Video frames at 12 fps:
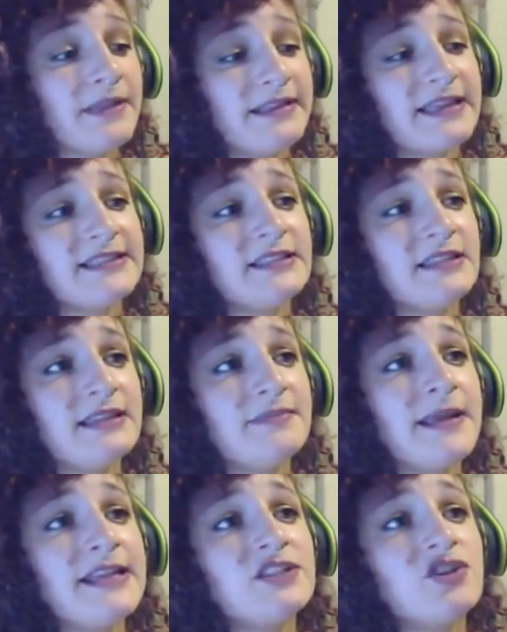Like that's that
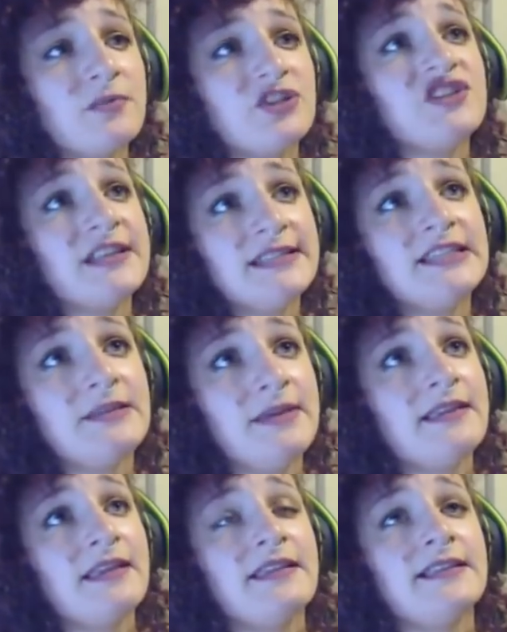makes so much sense to
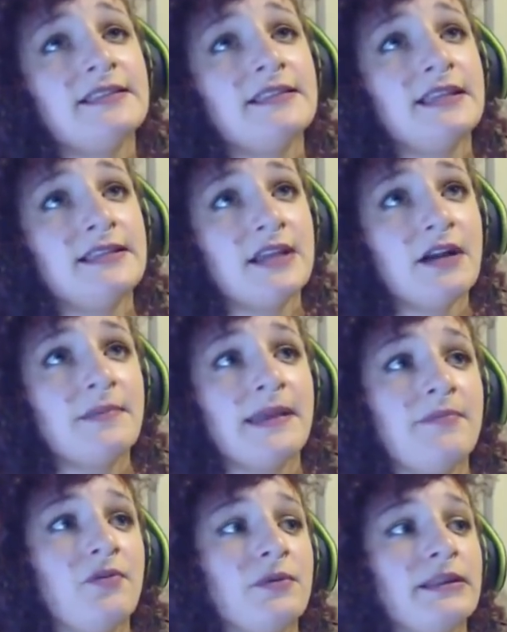me that these these young
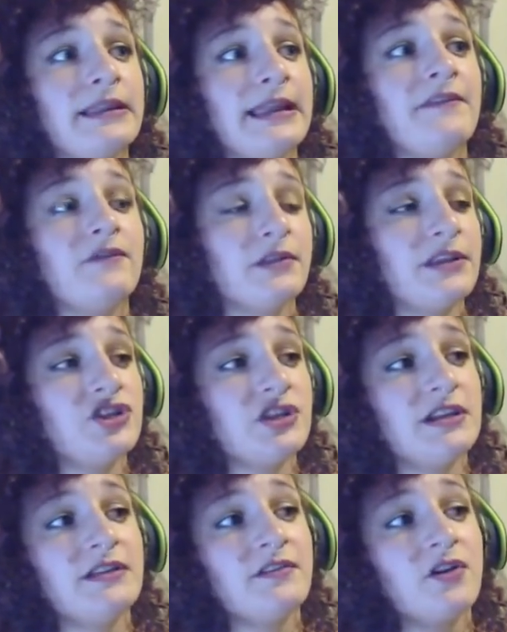people would leave
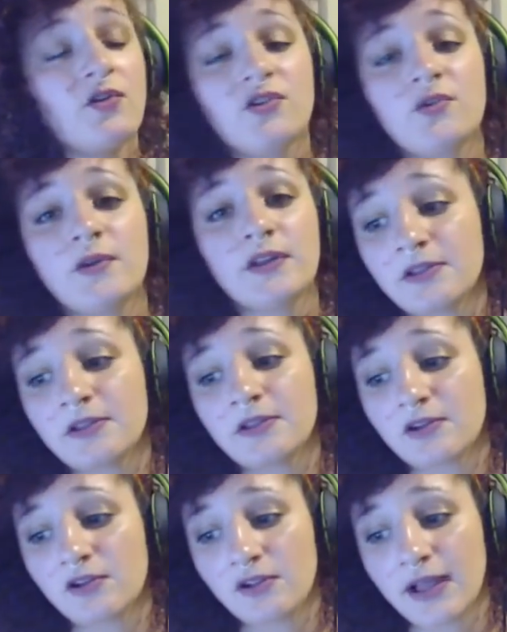religion and go to another
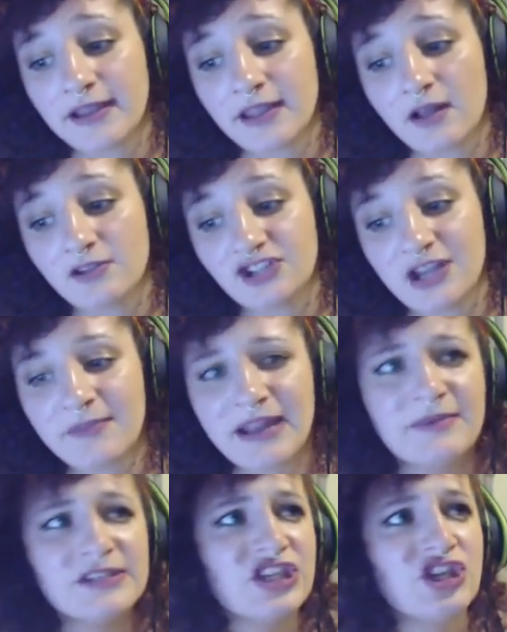political ideology. I mean,
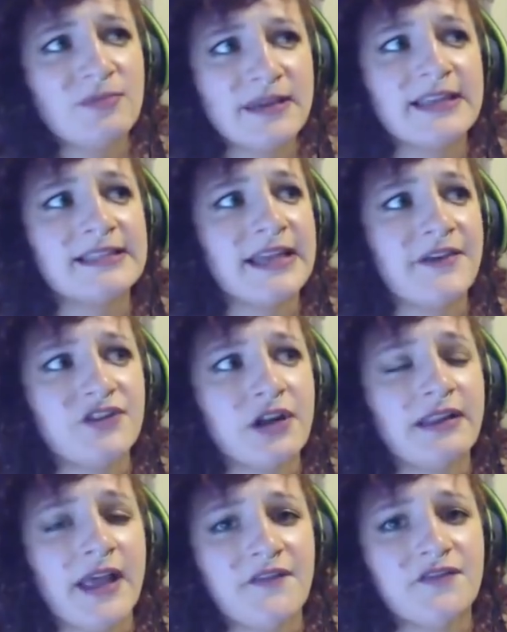I was a humanist after
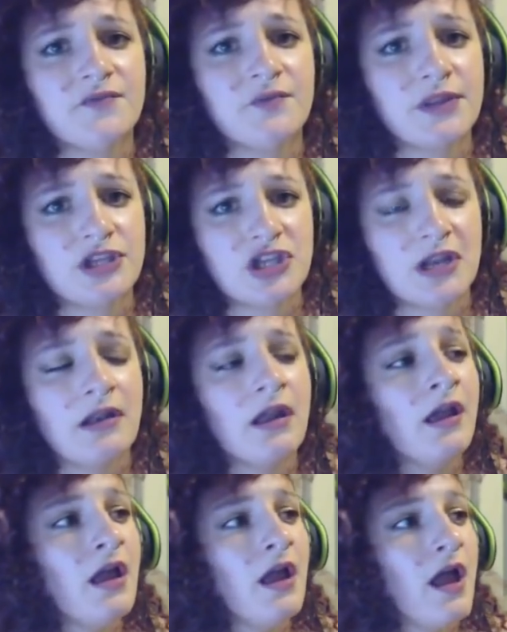I left religion,
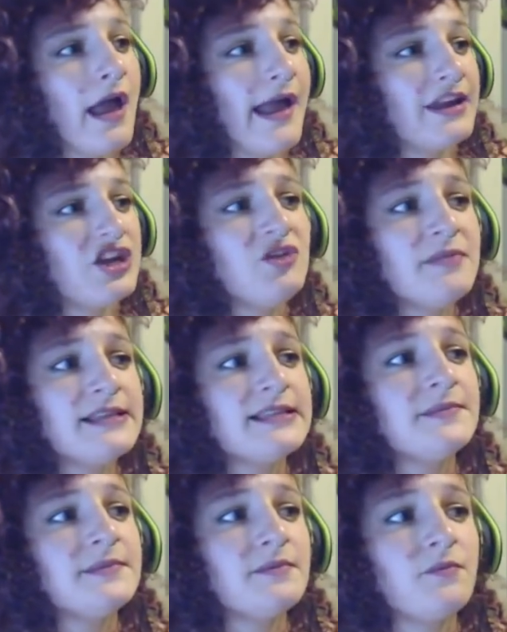and
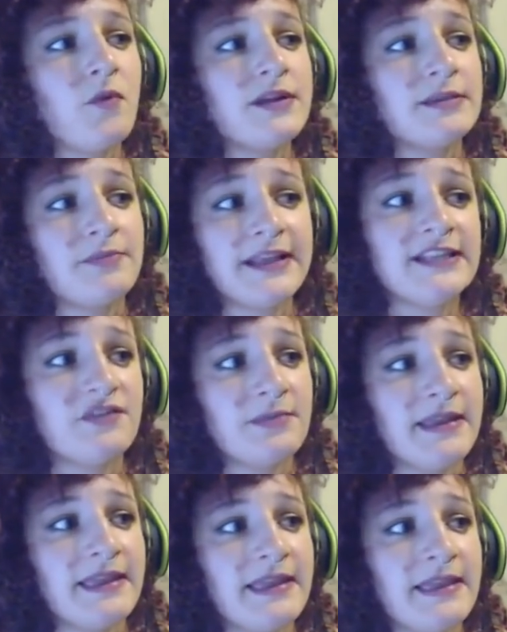humanism was a place for
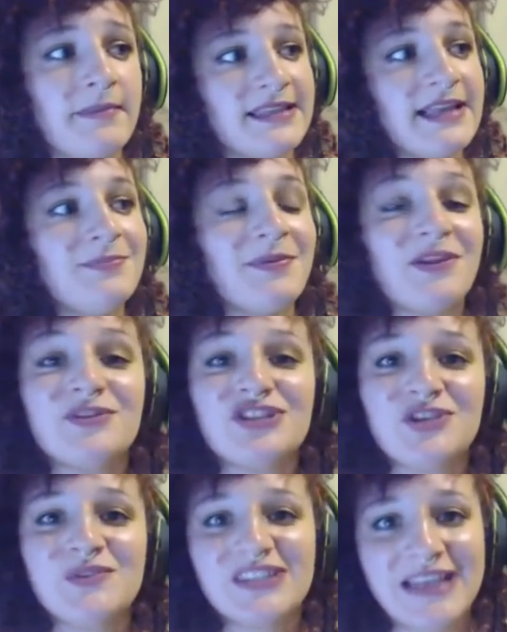me that made sense, but it was
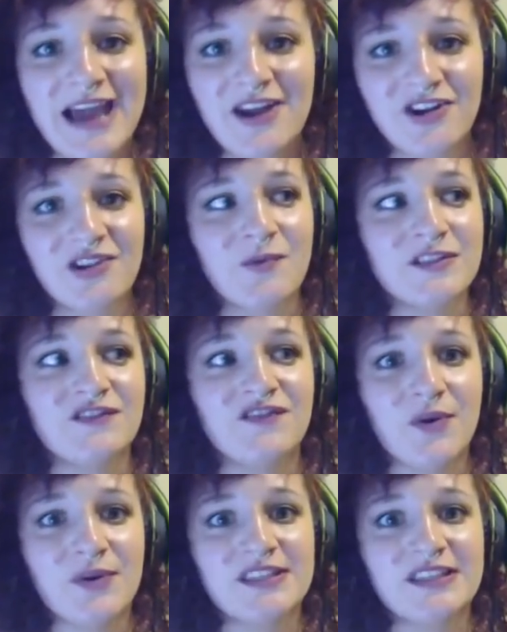too scattered and wasn't
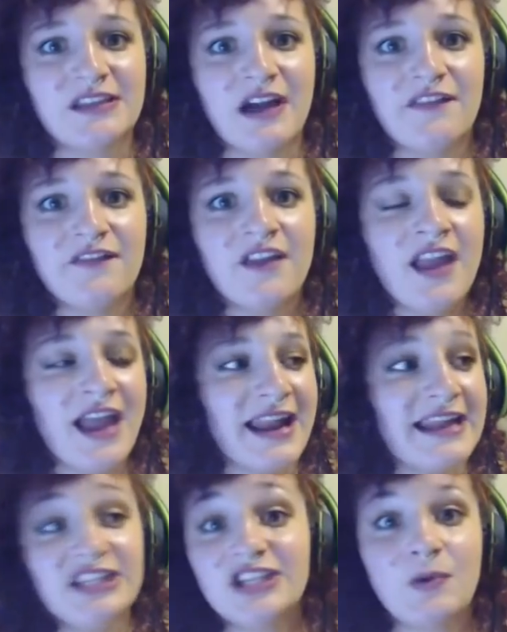focused enough.
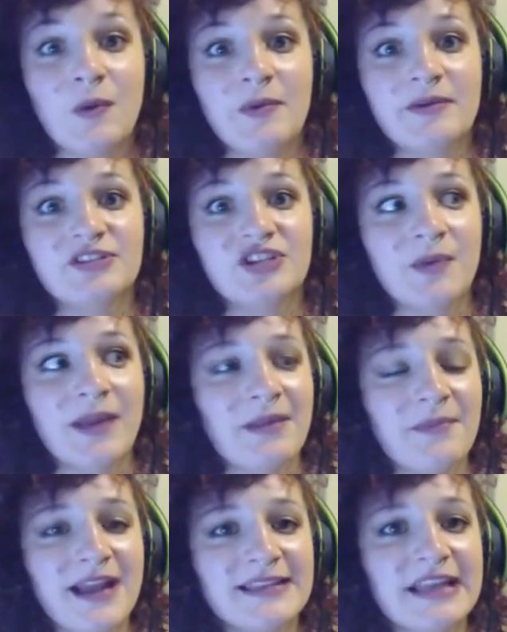And I didn't know what we were
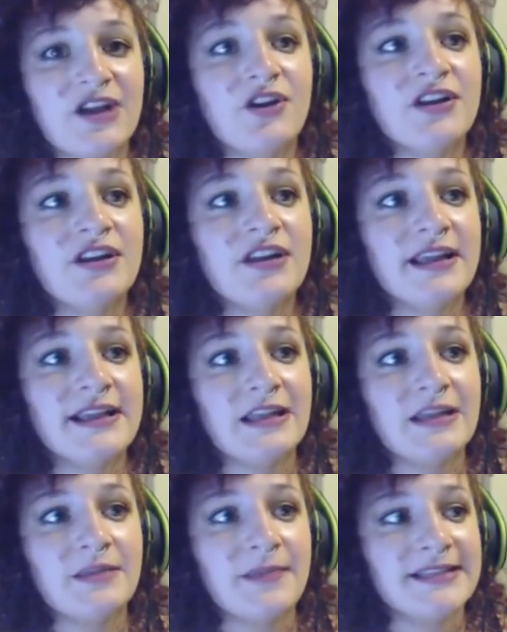doing because I couldn't
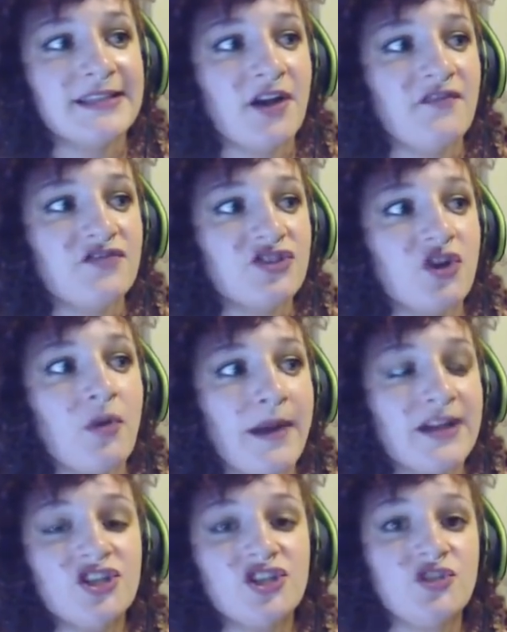expand myself so
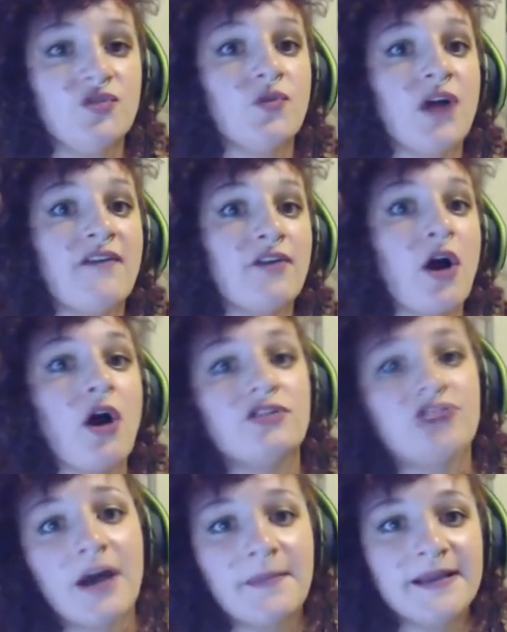much to cover all
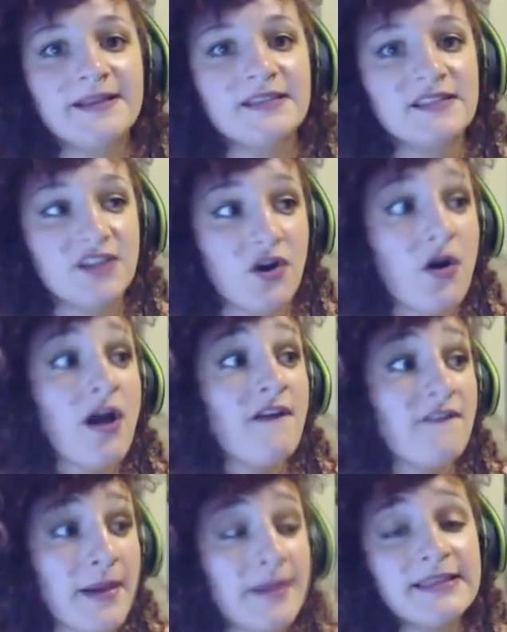topics. And so
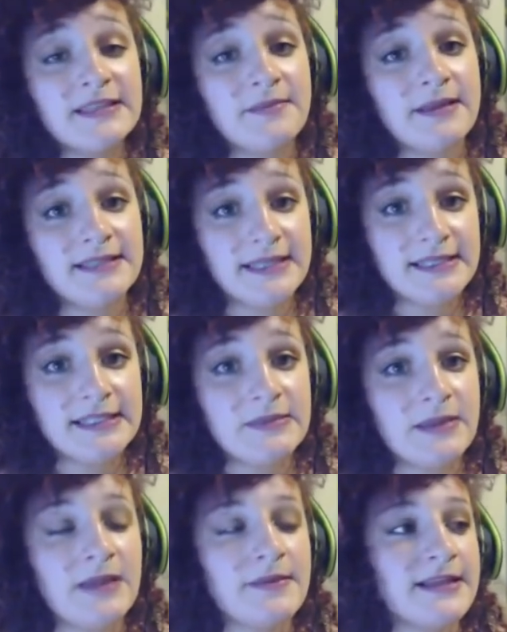feminism made sense to
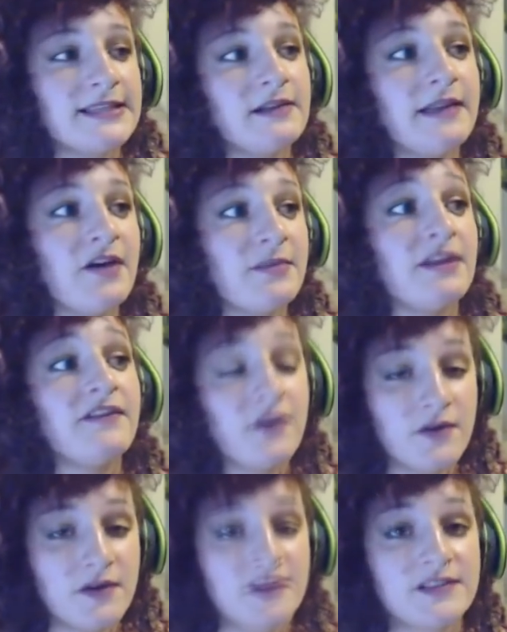me because it allowed me to
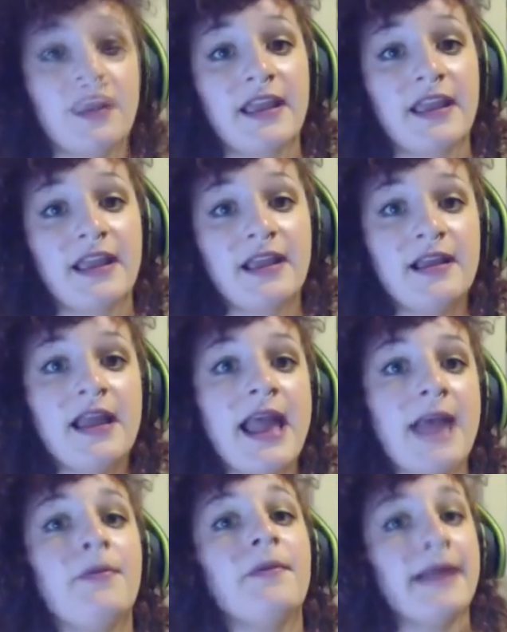focus on one thing
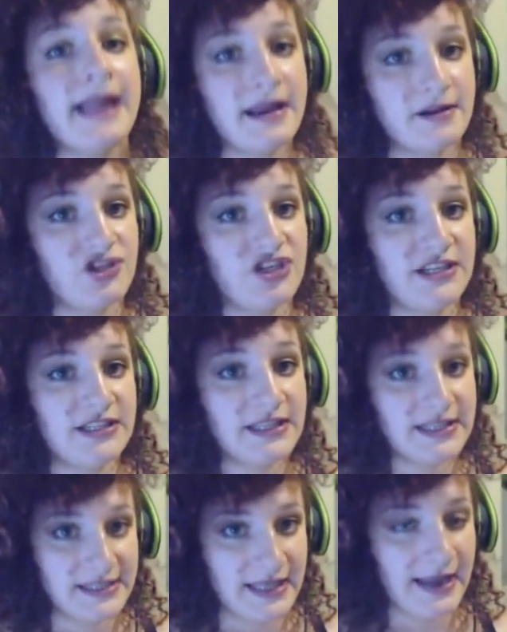and put my sure. energy into
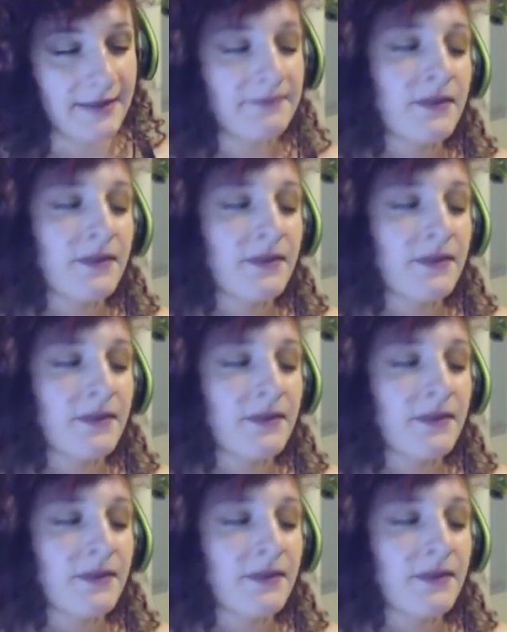thing.